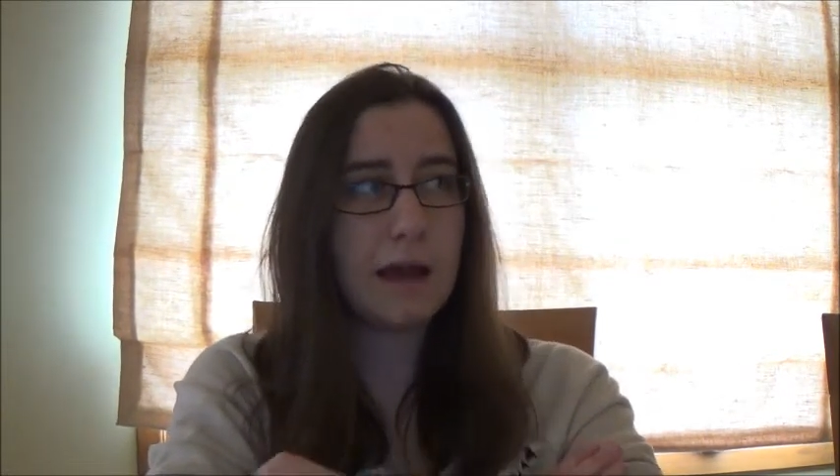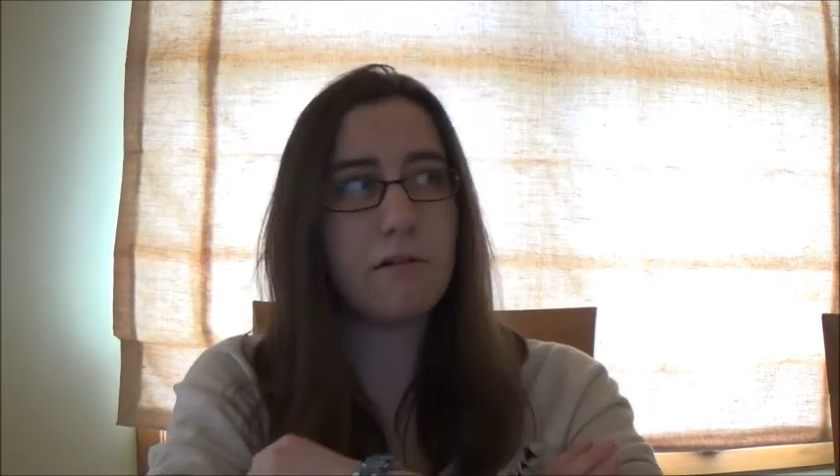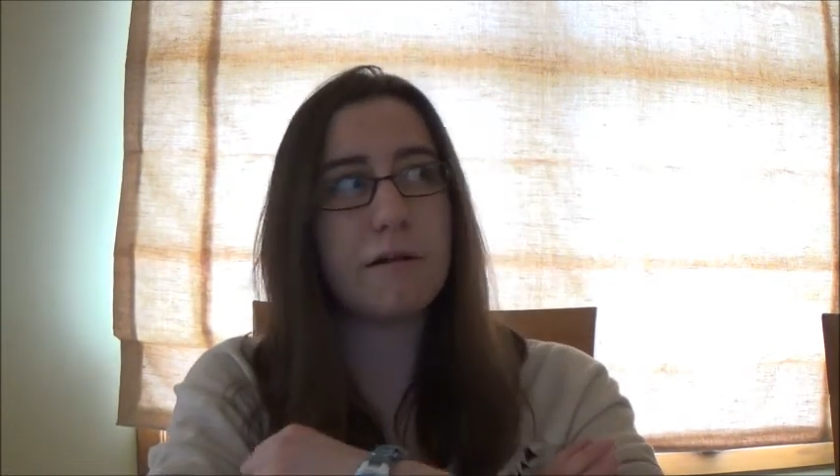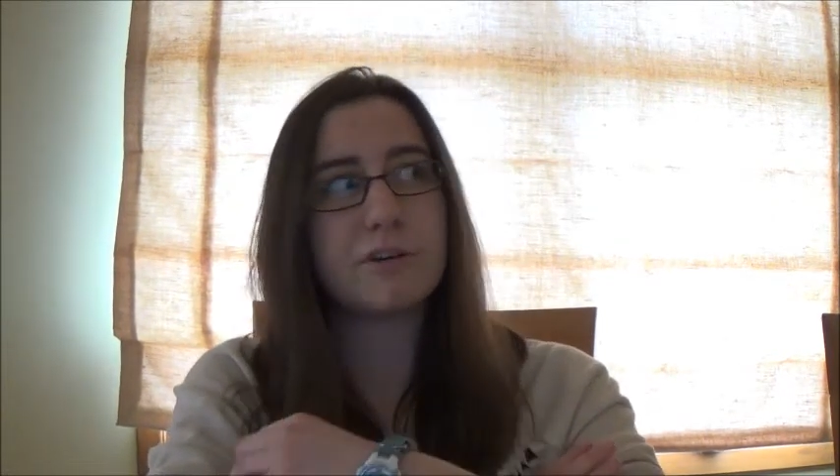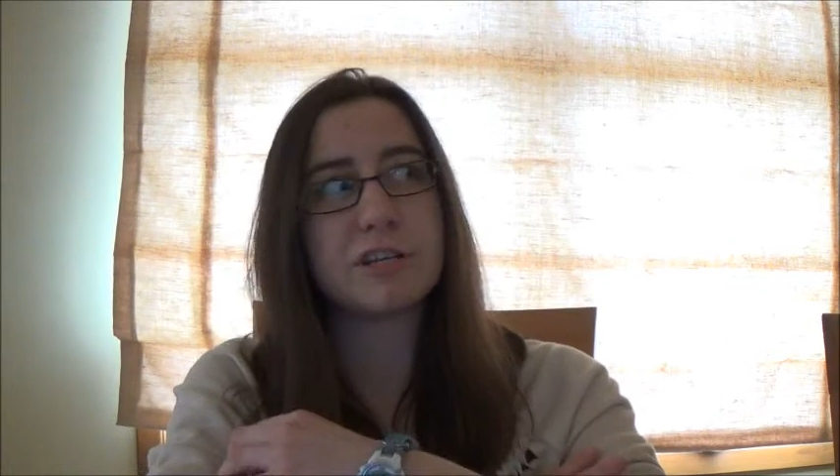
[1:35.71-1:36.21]

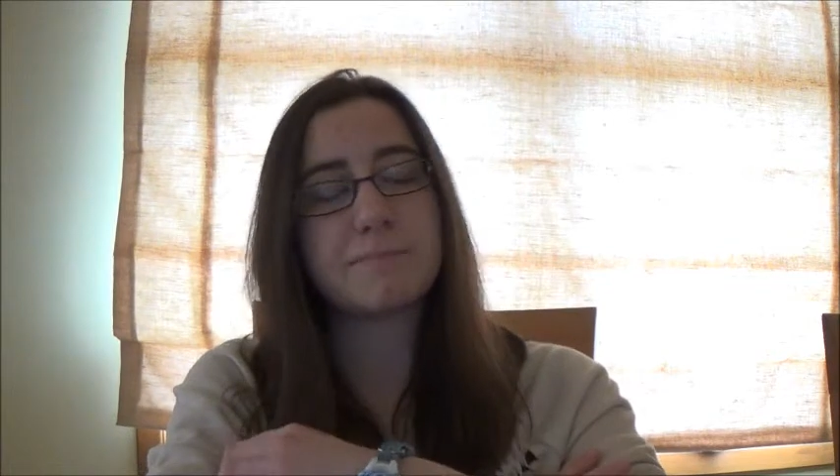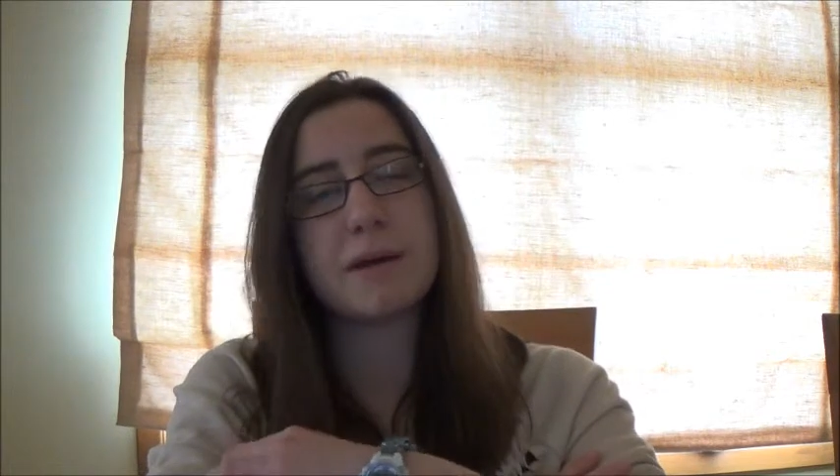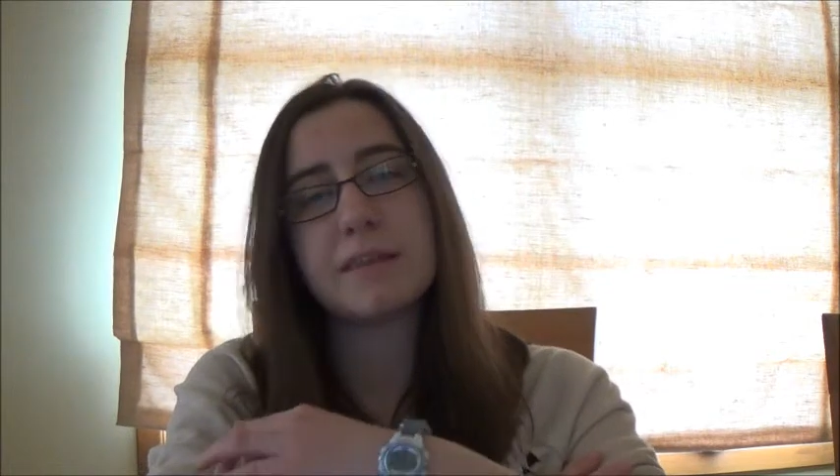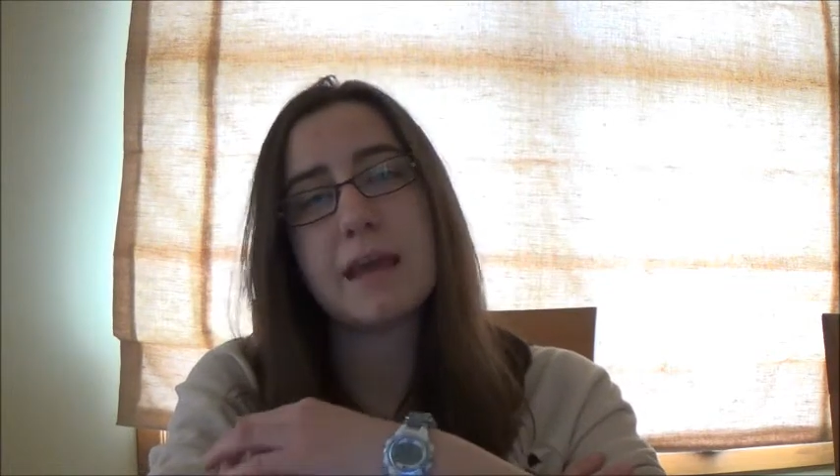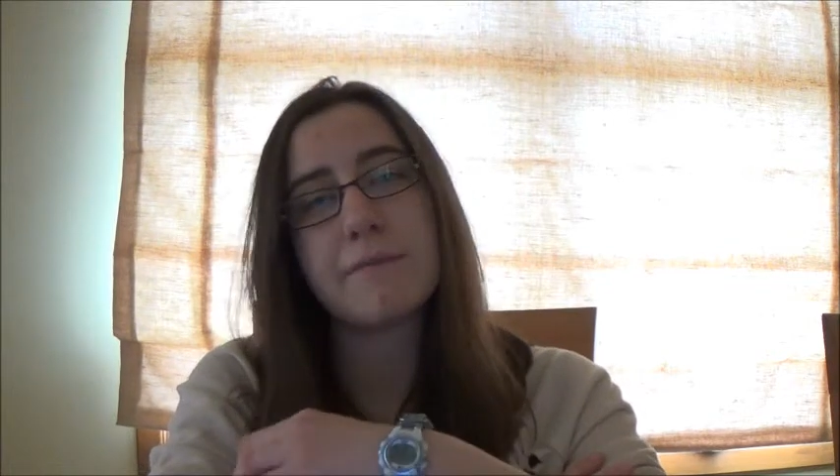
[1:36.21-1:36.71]
However,
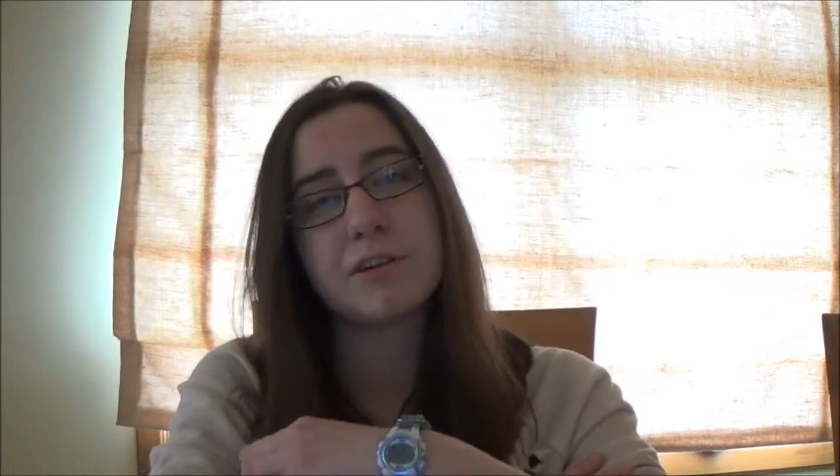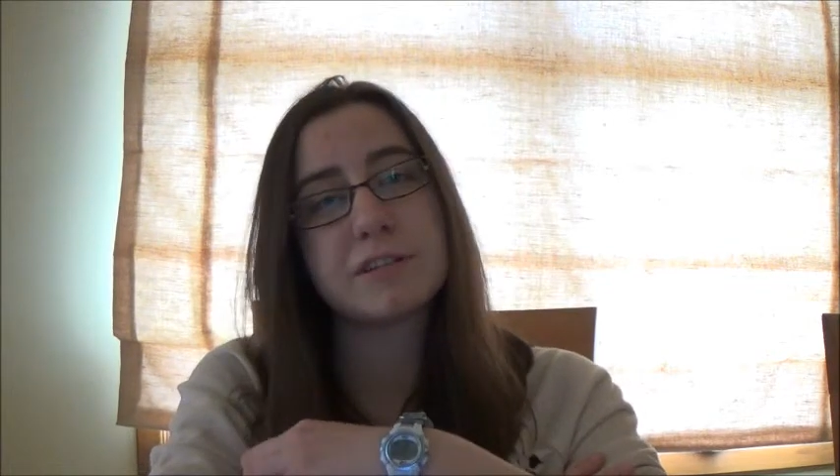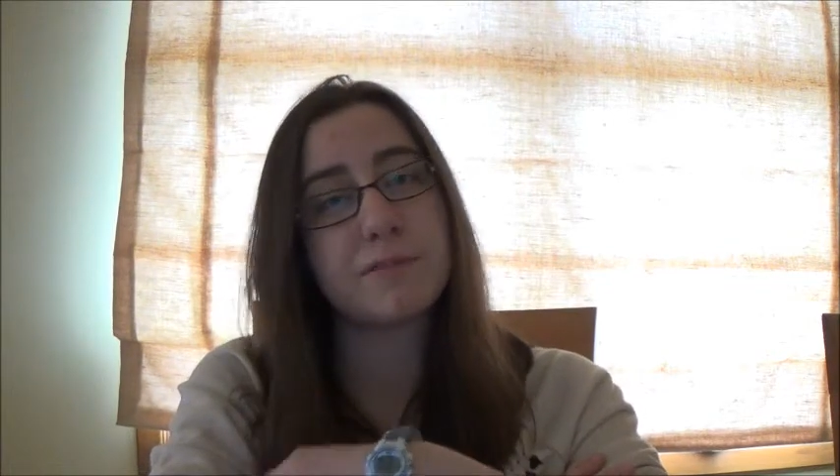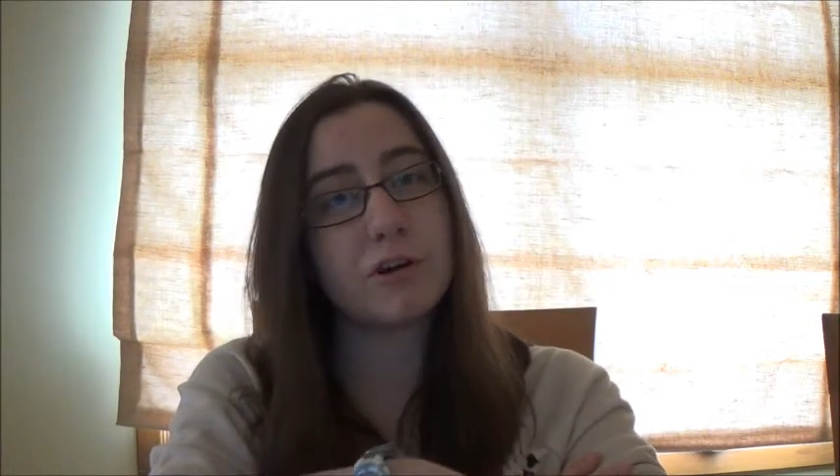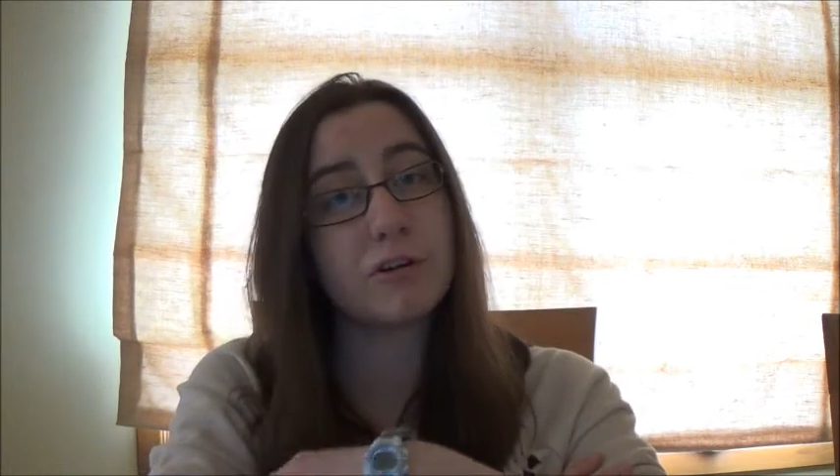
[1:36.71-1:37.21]
despite the
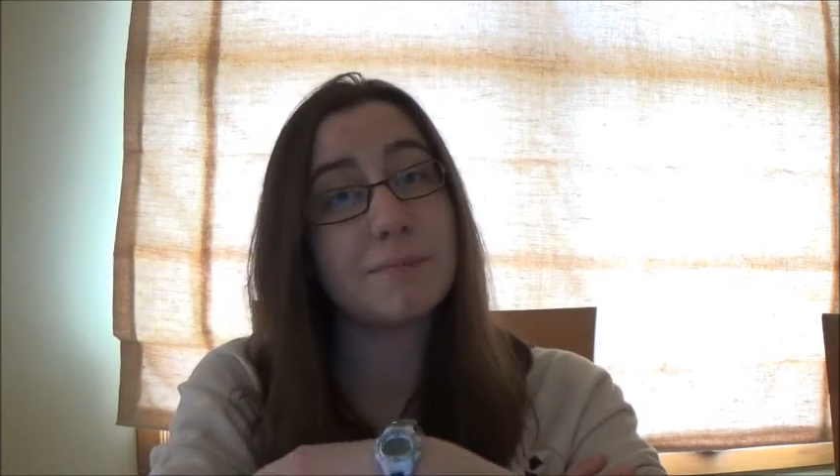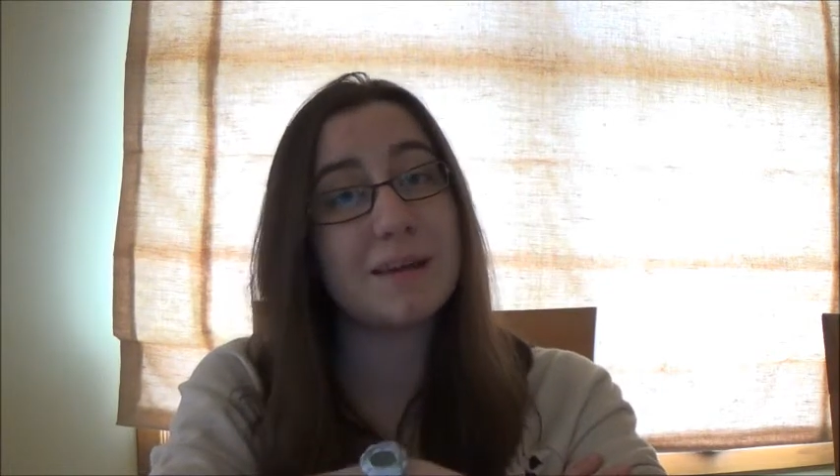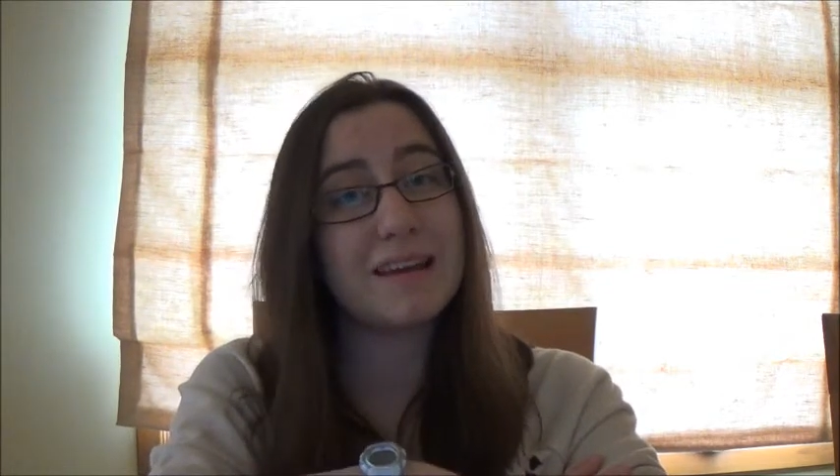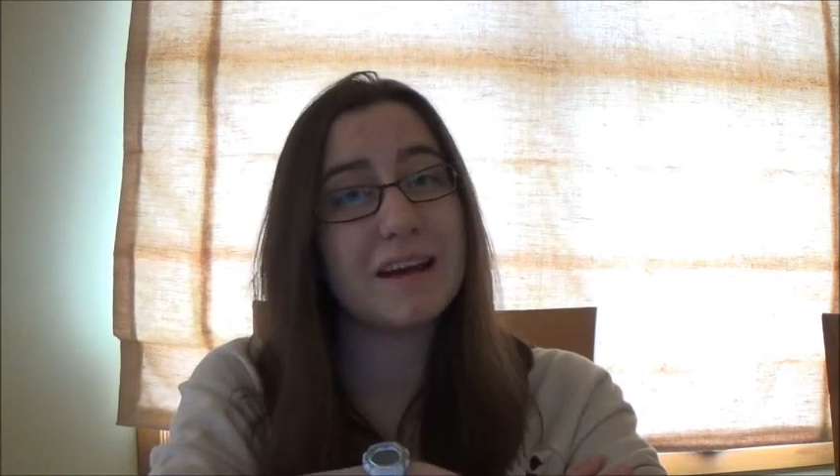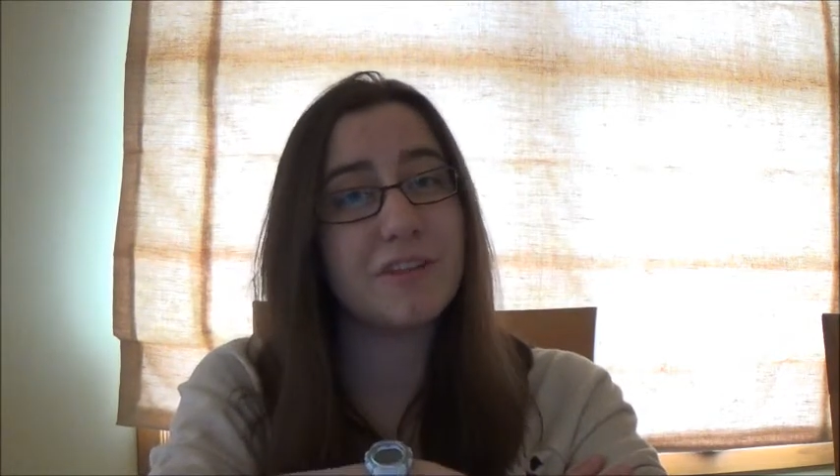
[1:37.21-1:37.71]
efforts of her and
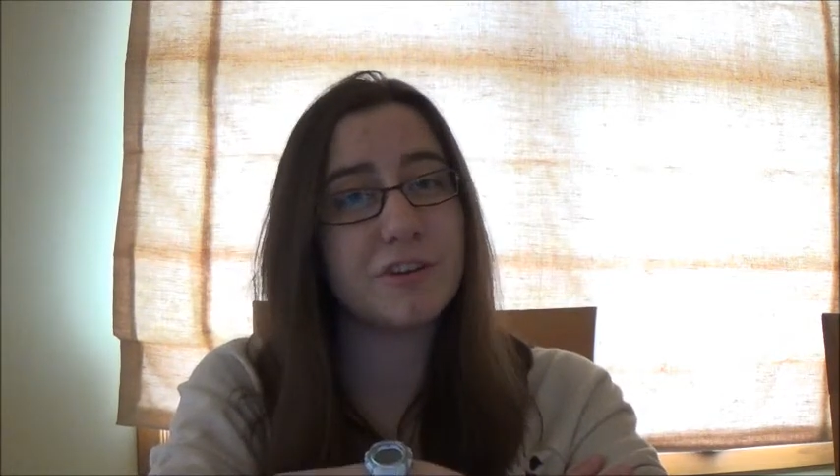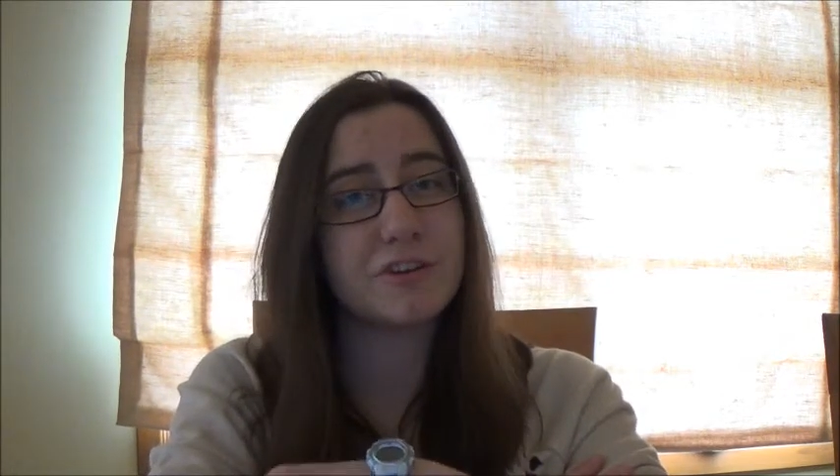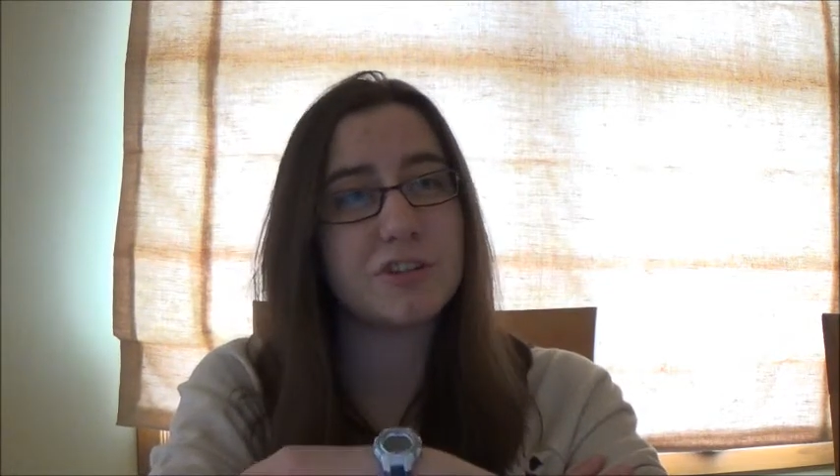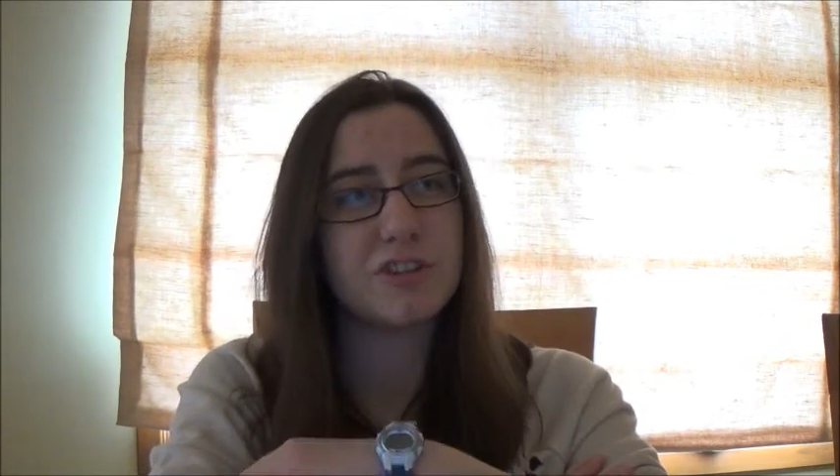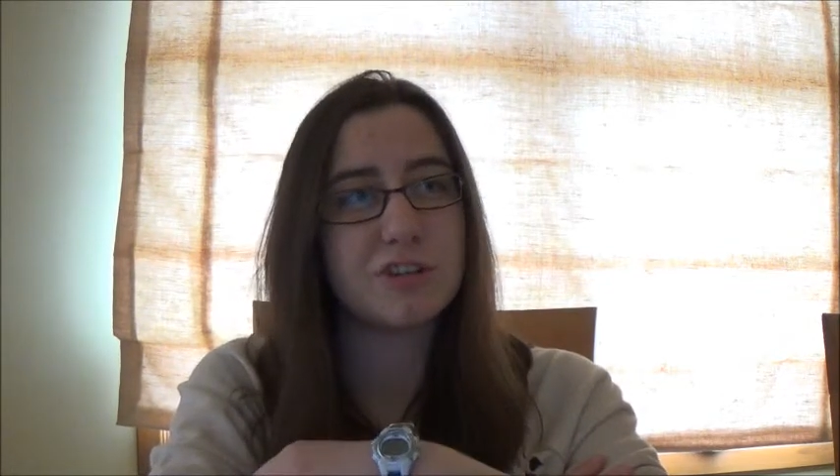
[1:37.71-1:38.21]
many others,